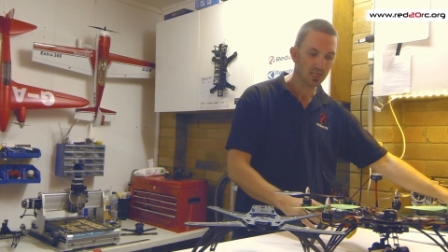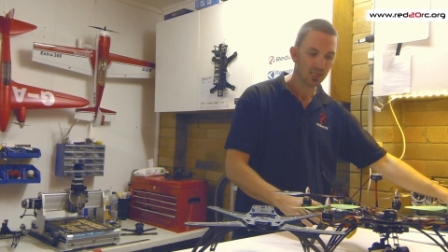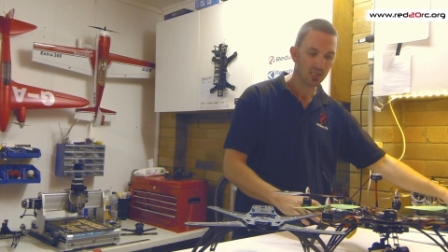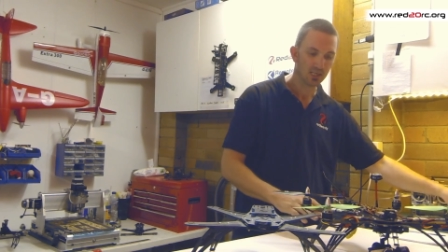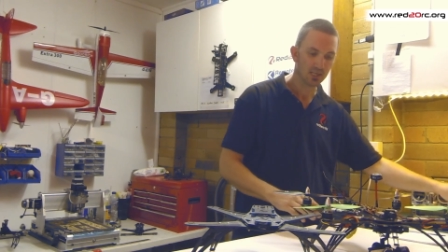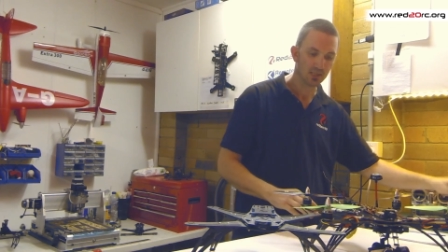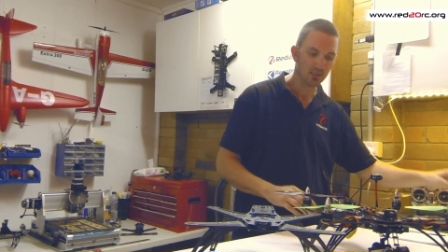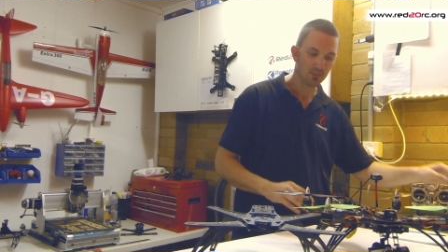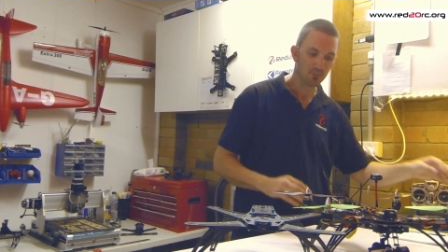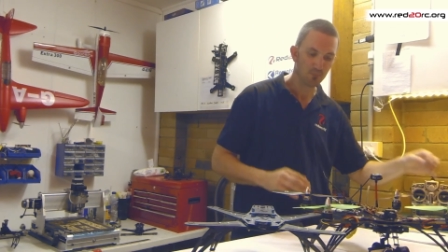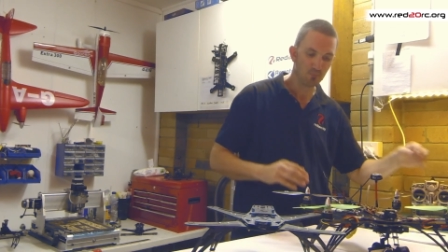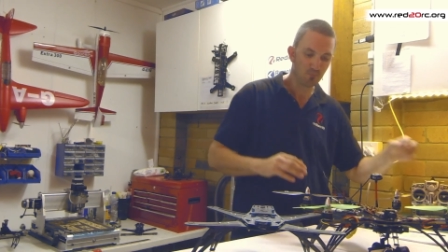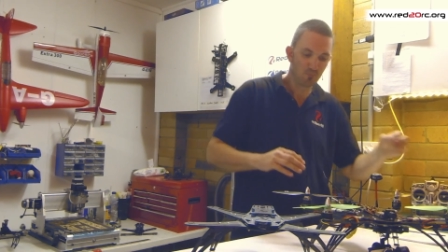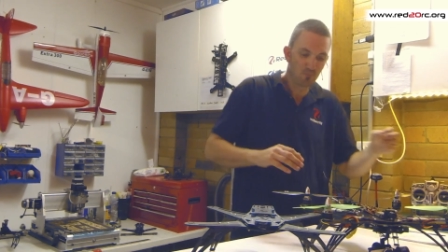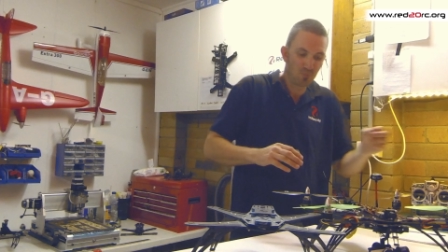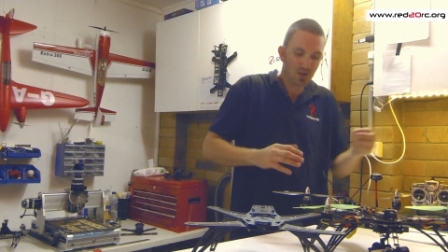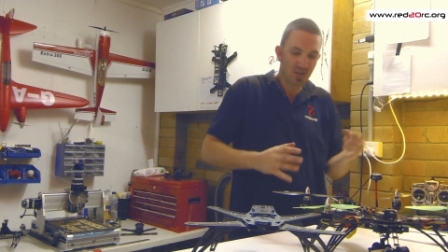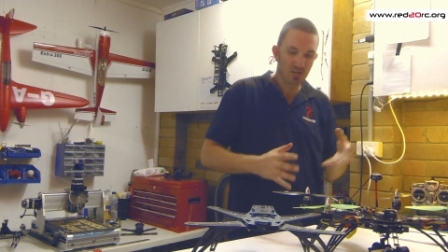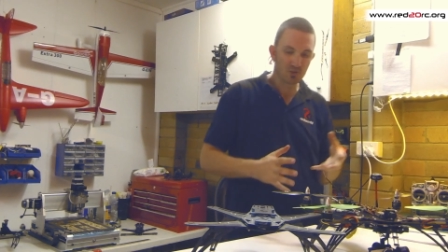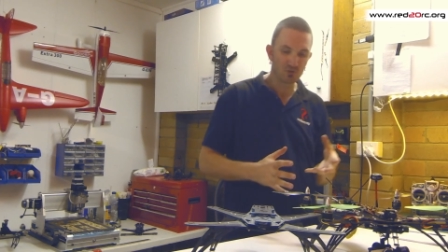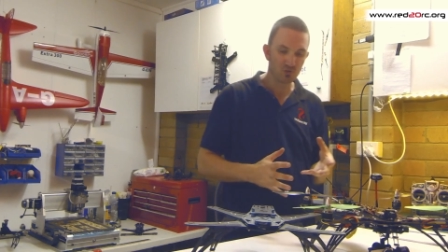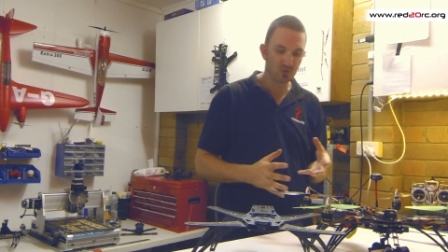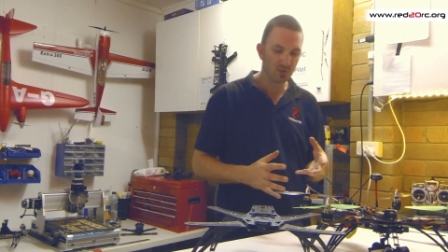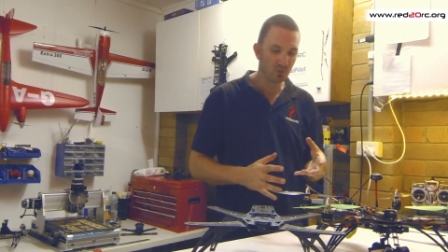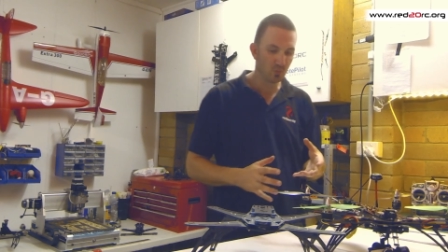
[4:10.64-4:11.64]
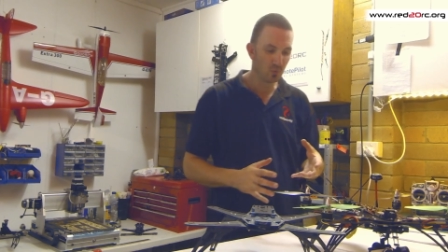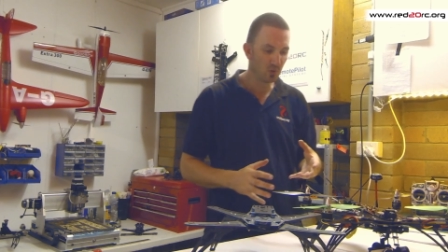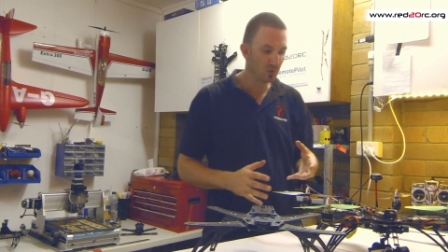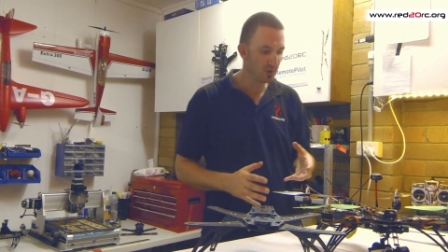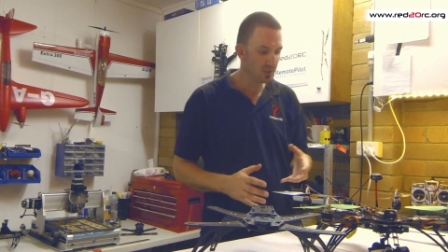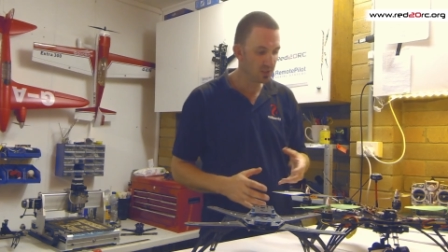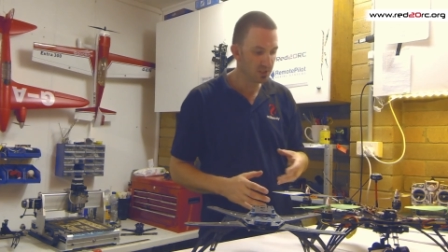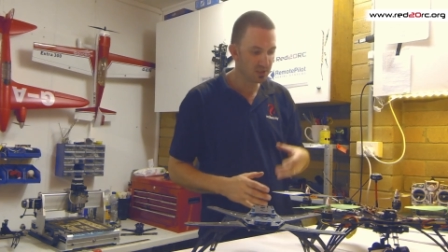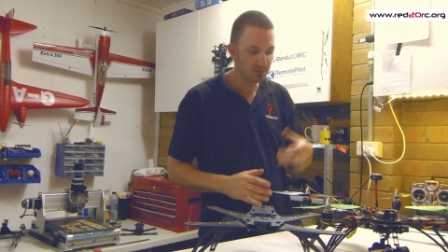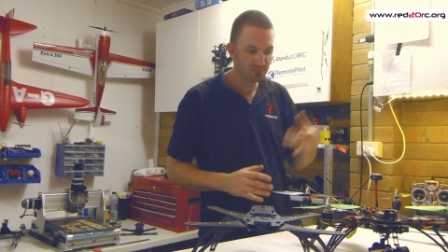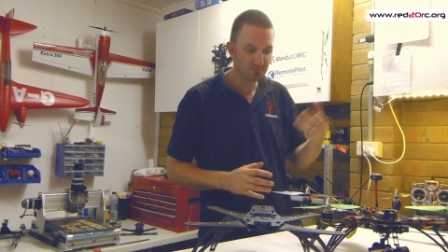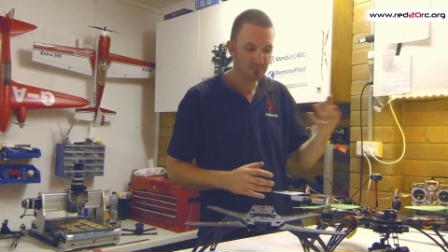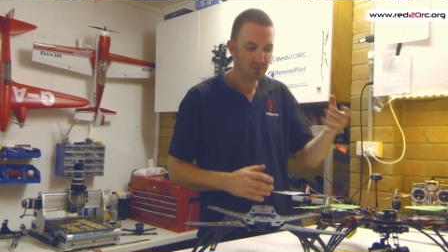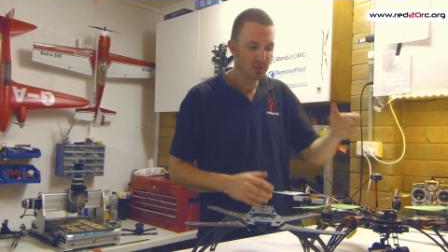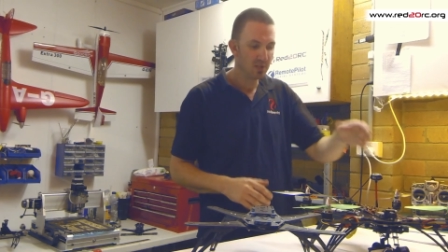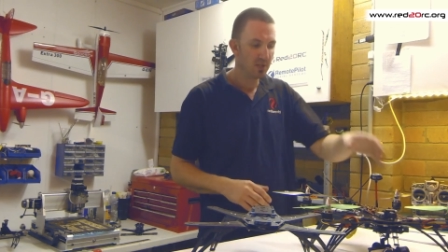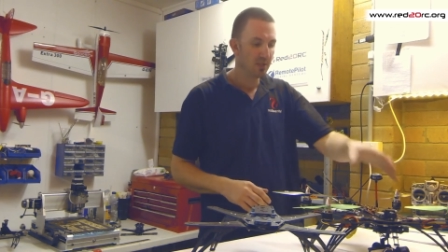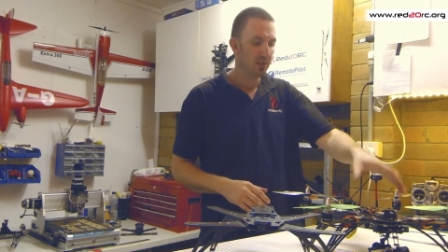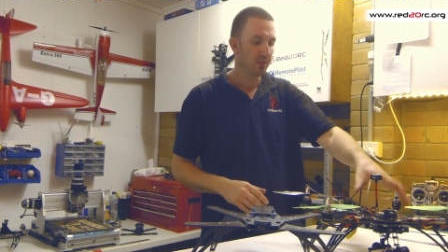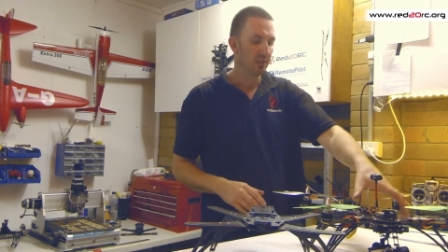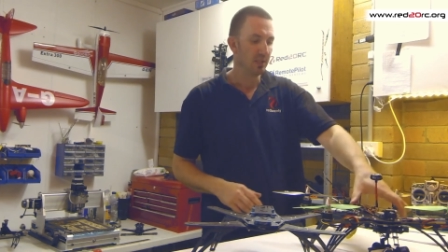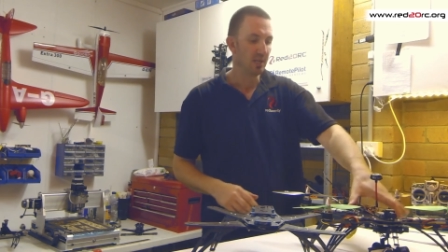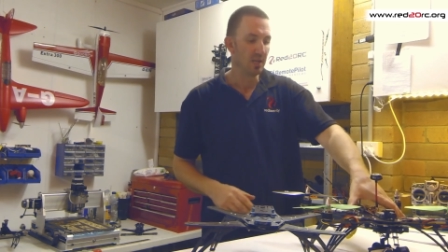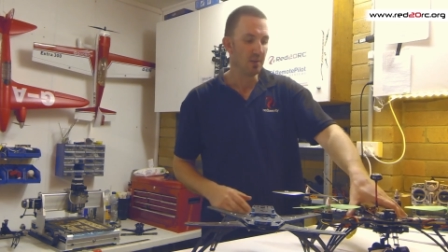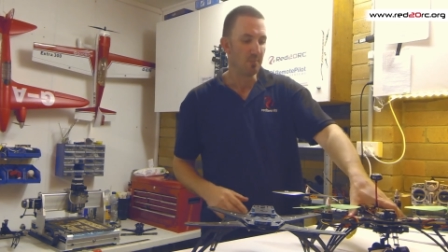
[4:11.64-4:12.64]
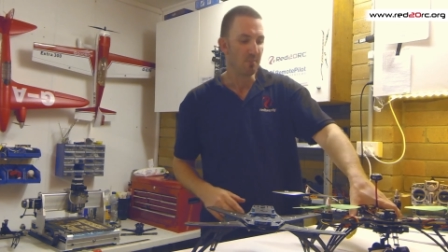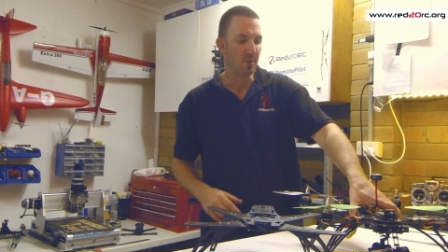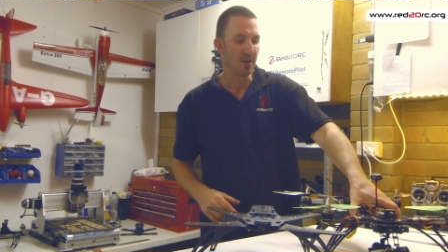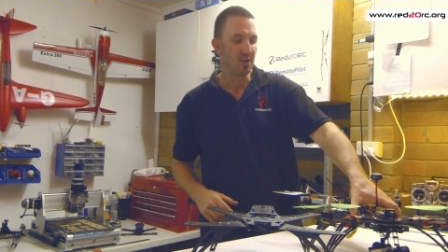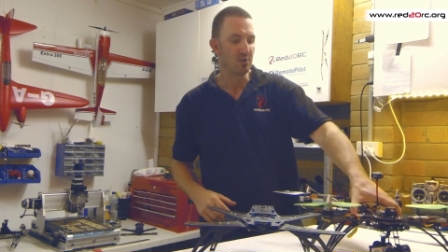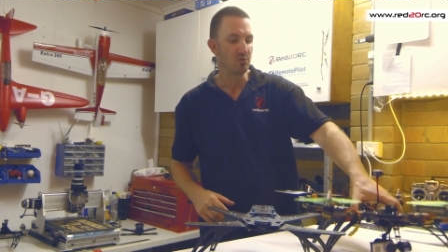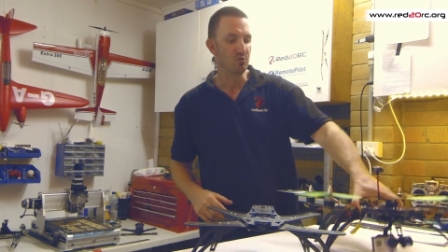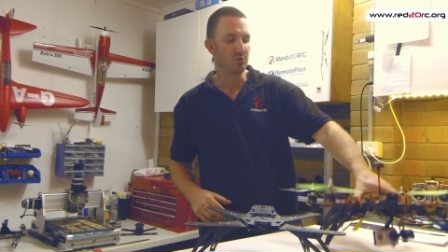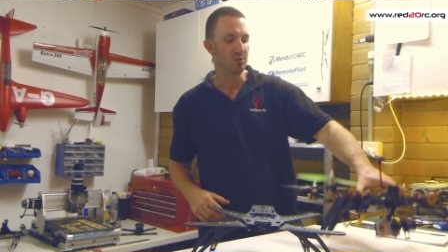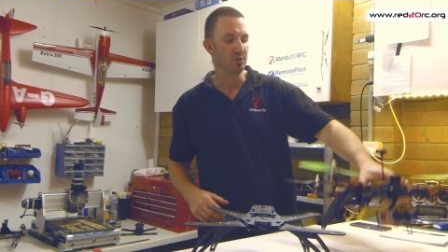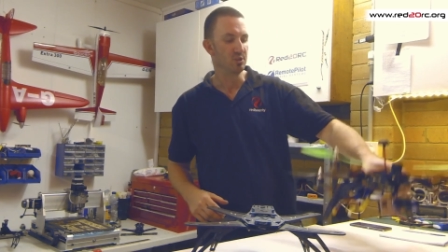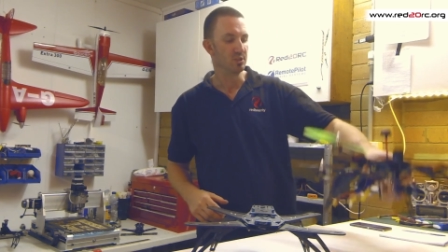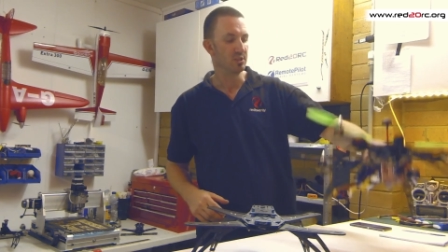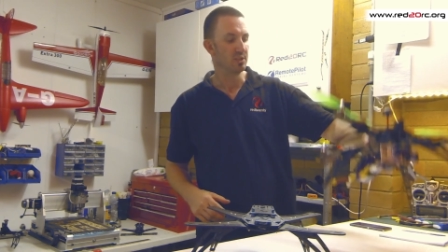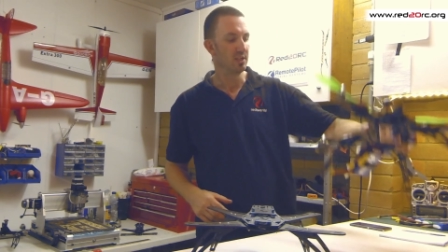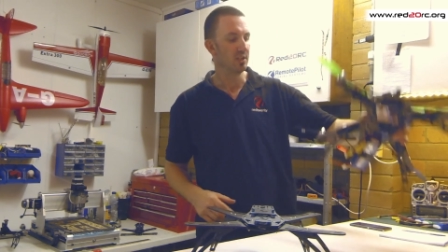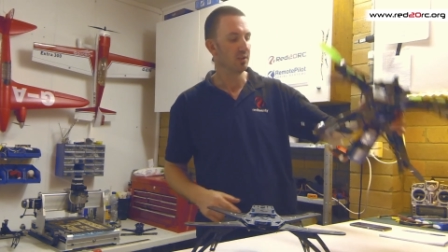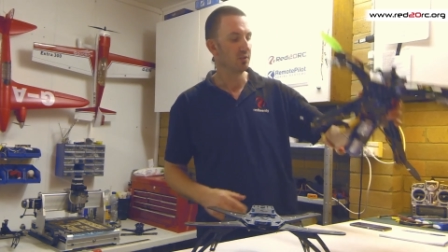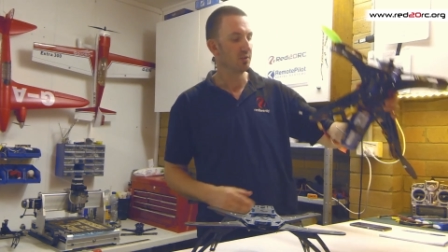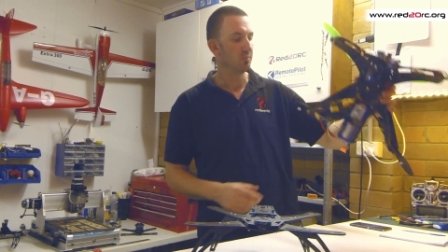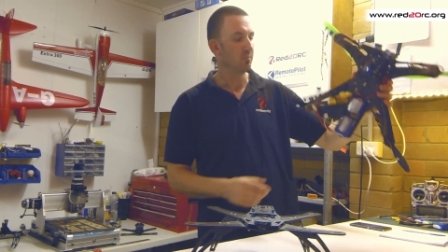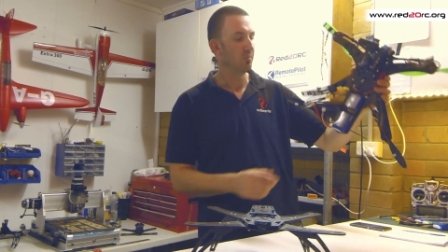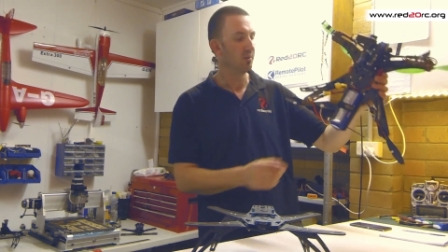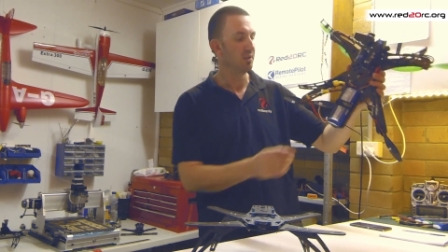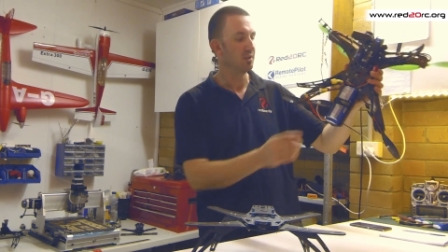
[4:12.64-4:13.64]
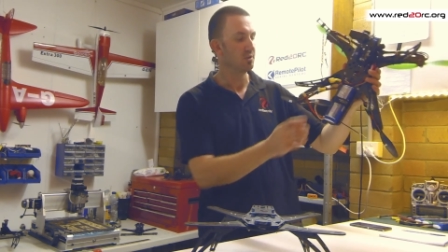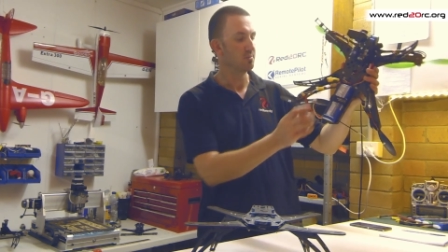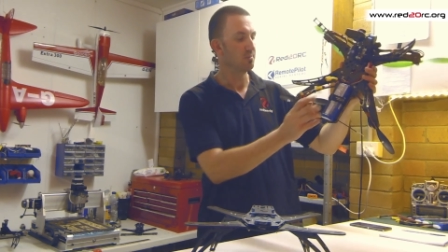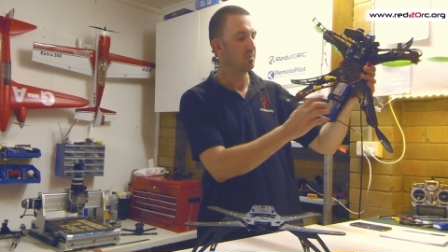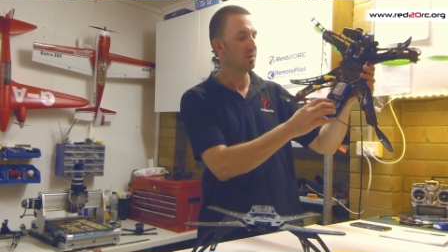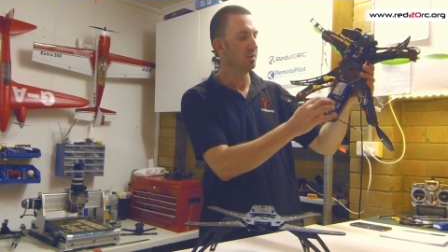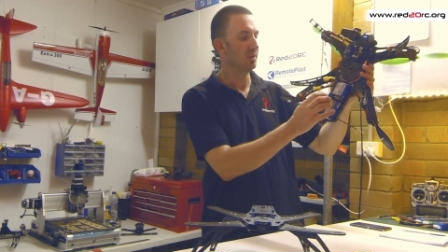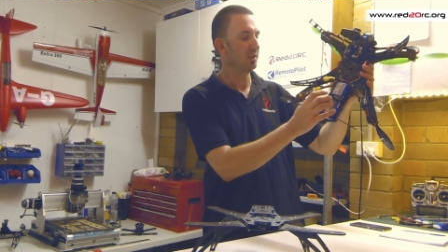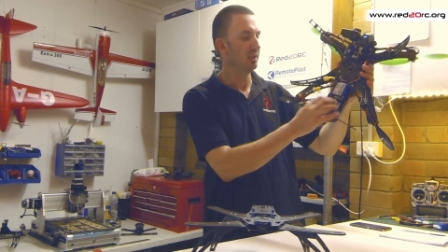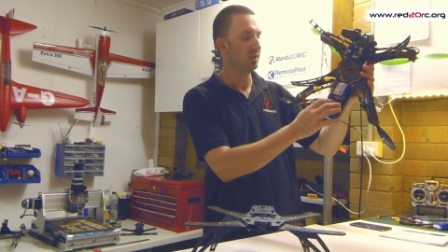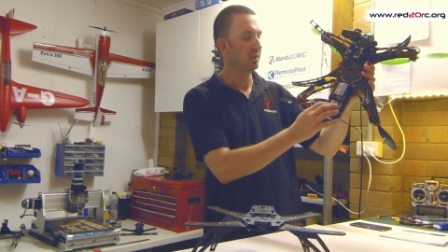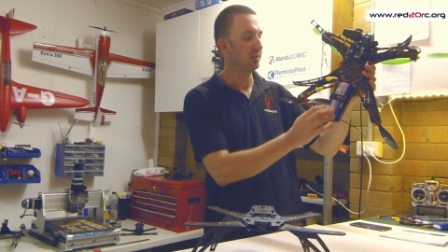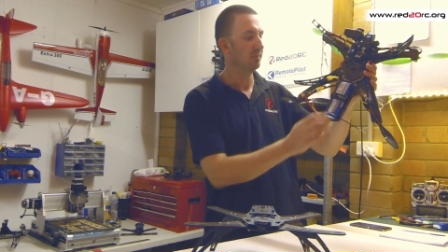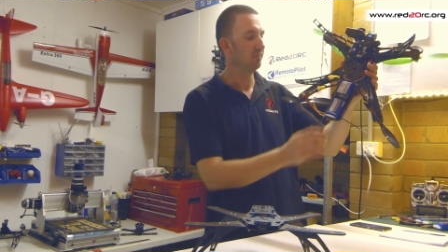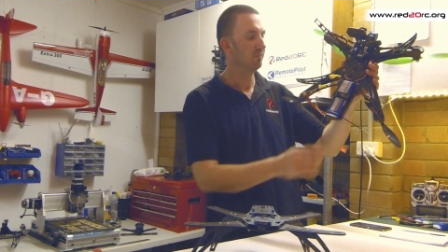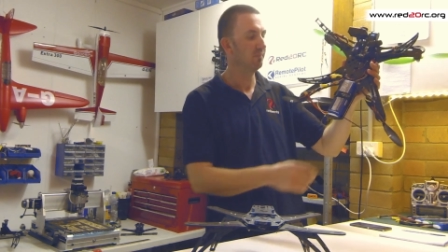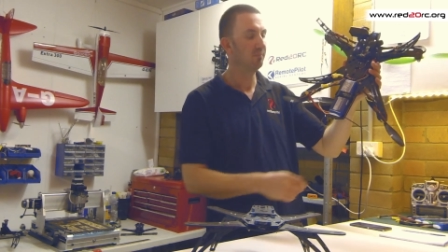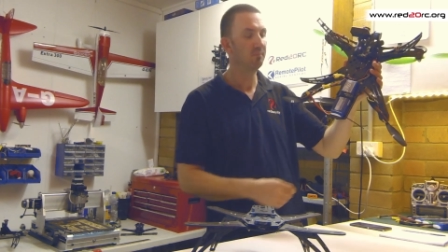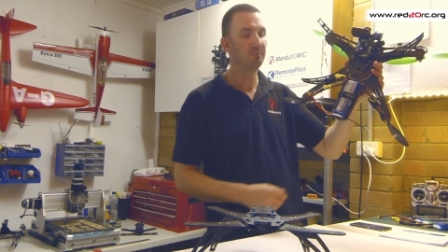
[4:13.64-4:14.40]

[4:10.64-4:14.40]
Uh, battery wise, yeah, battery's just held in place by a uh,